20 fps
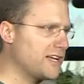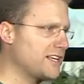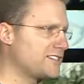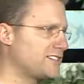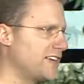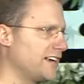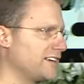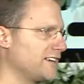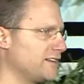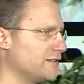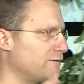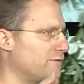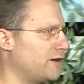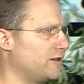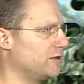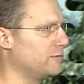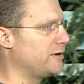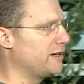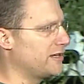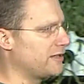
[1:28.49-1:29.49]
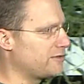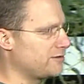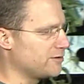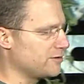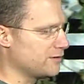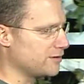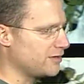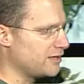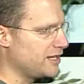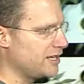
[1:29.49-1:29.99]
by a second, followed by a
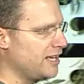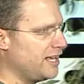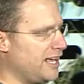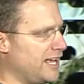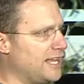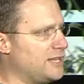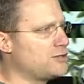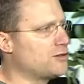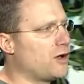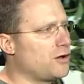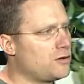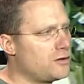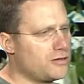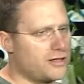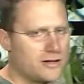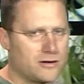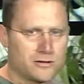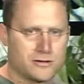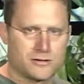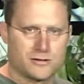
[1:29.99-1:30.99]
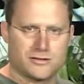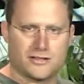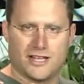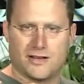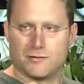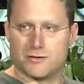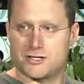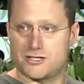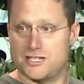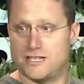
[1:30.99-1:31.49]
third. In total, they,
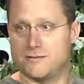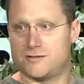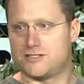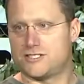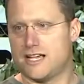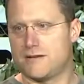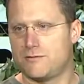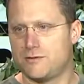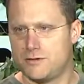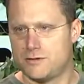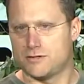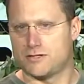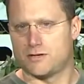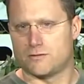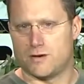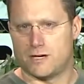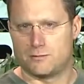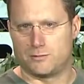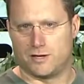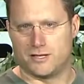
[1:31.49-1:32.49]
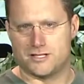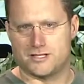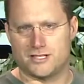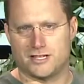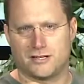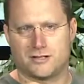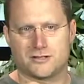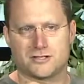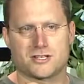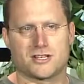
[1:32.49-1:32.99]
they received seven units of red blood
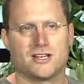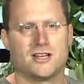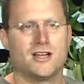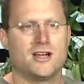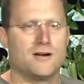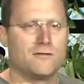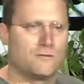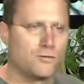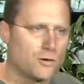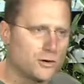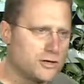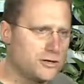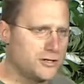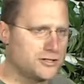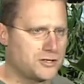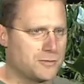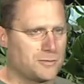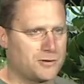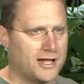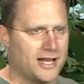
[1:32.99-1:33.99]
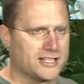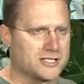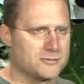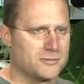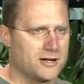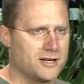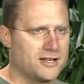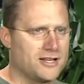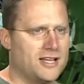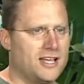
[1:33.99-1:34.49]
cells, four units of
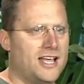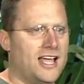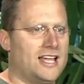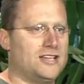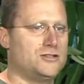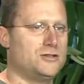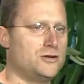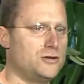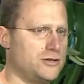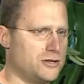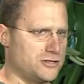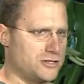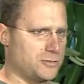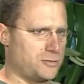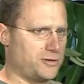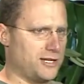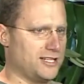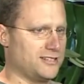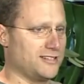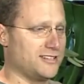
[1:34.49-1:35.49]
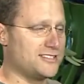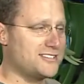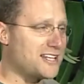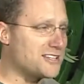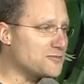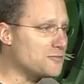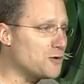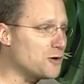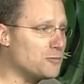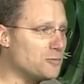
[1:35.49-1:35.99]
plasma, and two units of platelets.
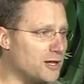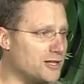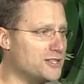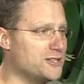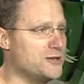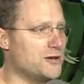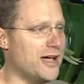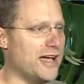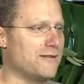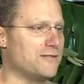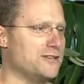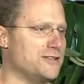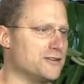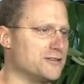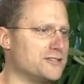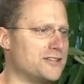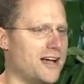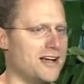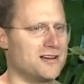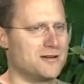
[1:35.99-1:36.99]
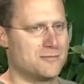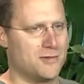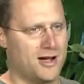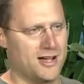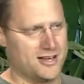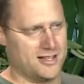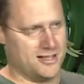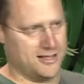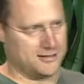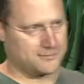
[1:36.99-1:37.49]
That's more blood than you have in your entire
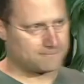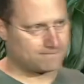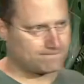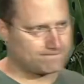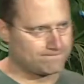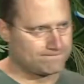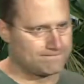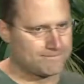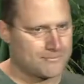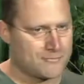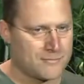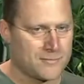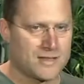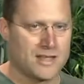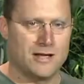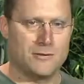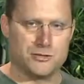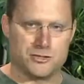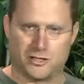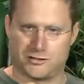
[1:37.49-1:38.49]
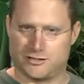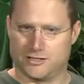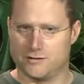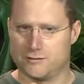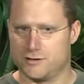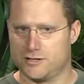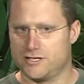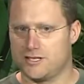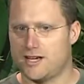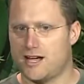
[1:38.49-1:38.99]
body. It was all
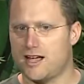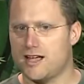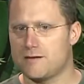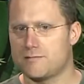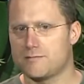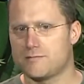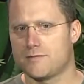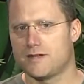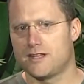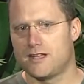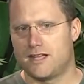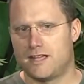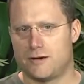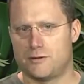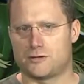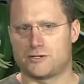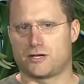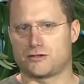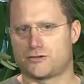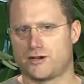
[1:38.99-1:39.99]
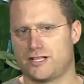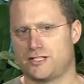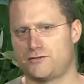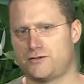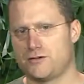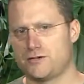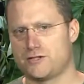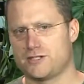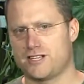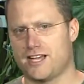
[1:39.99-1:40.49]
delivered in time. It was all
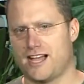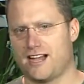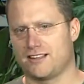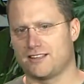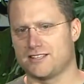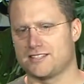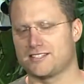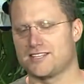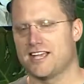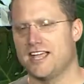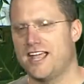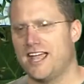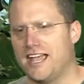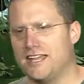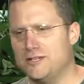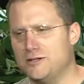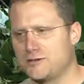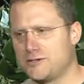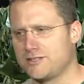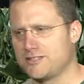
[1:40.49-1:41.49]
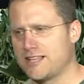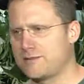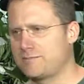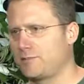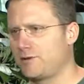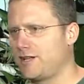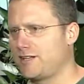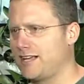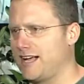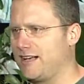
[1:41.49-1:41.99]
transfused into Alice. And using that
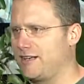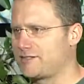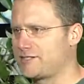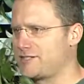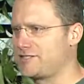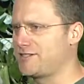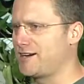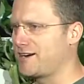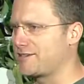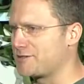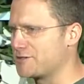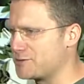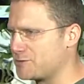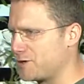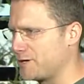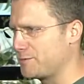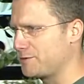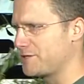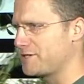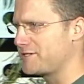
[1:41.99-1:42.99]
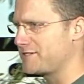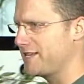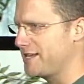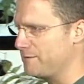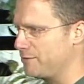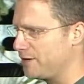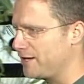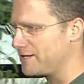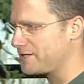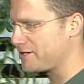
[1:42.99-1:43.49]
blood, Alice's doctors were able to
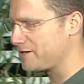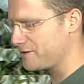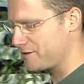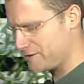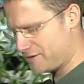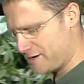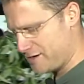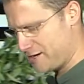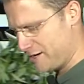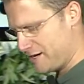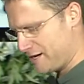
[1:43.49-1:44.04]
stabilize her.